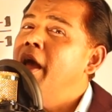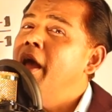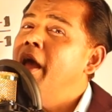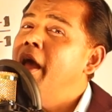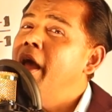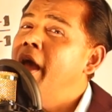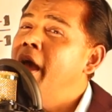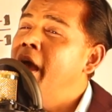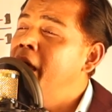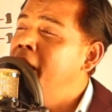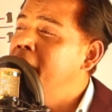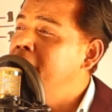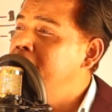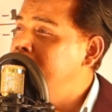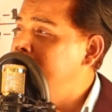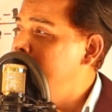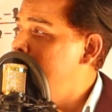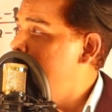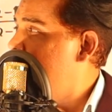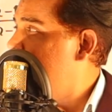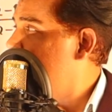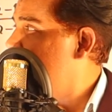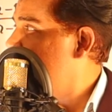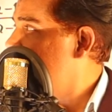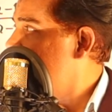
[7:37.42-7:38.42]
and
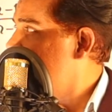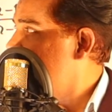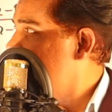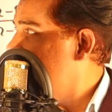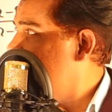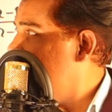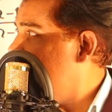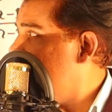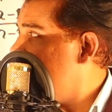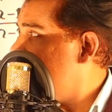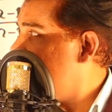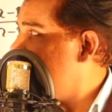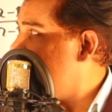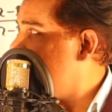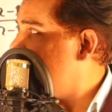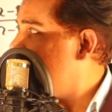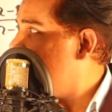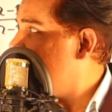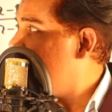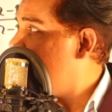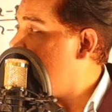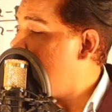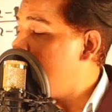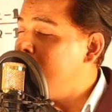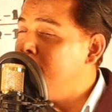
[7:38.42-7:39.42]
replaced, this is the
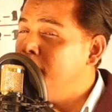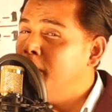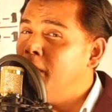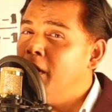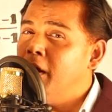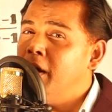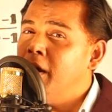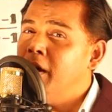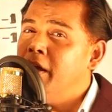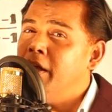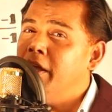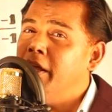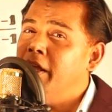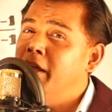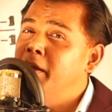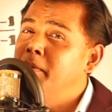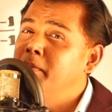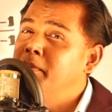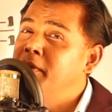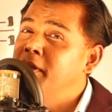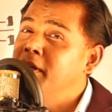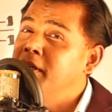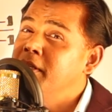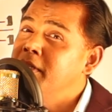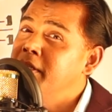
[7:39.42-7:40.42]
formula.
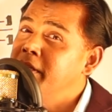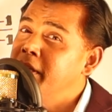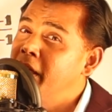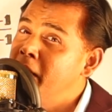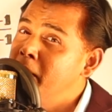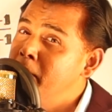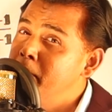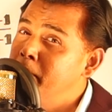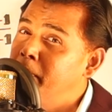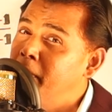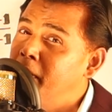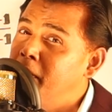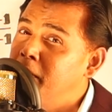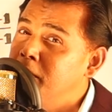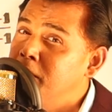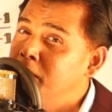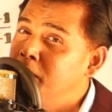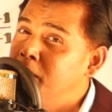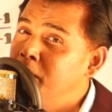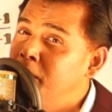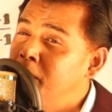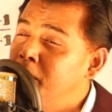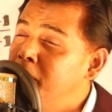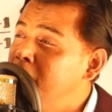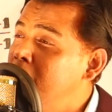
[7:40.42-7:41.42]
If the same
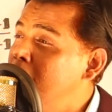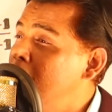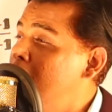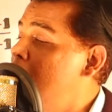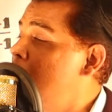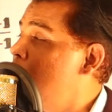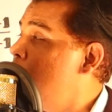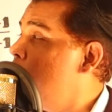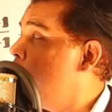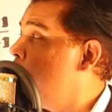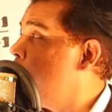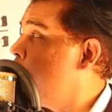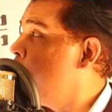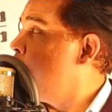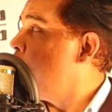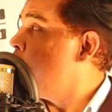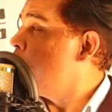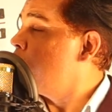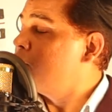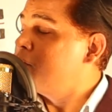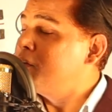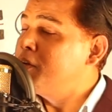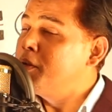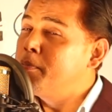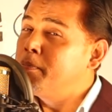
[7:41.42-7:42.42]
person
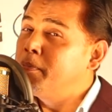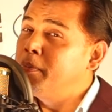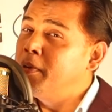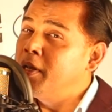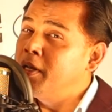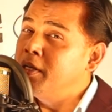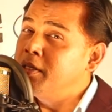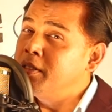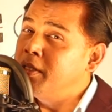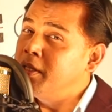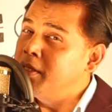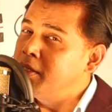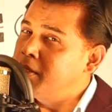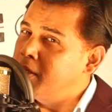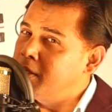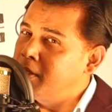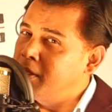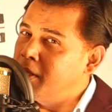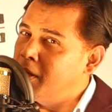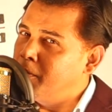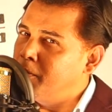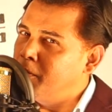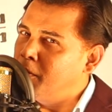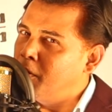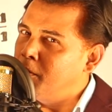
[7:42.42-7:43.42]
not replaced, this is
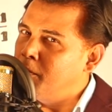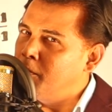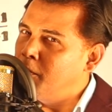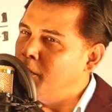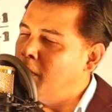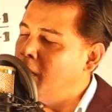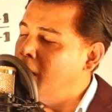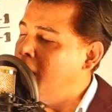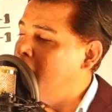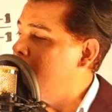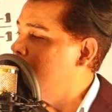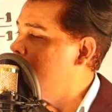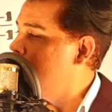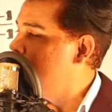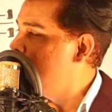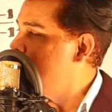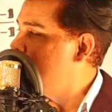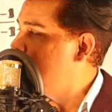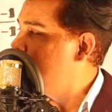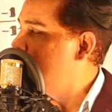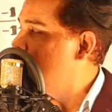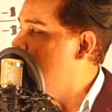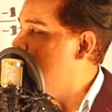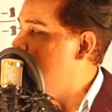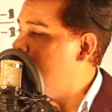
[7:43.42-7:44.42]
the formula.
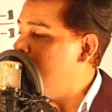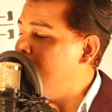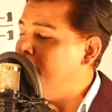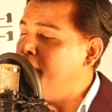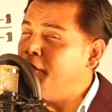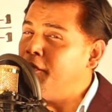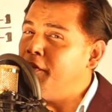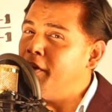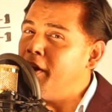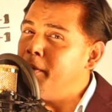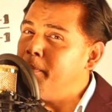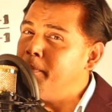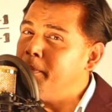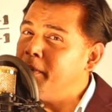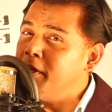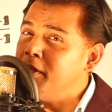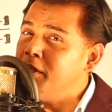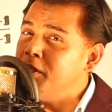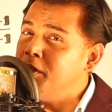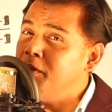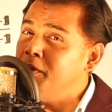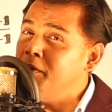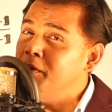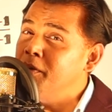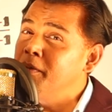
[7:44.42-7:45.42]
If the different
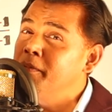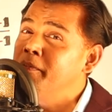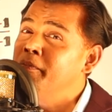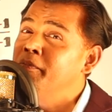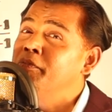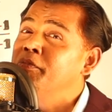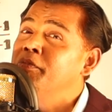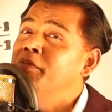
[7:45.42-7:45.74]
person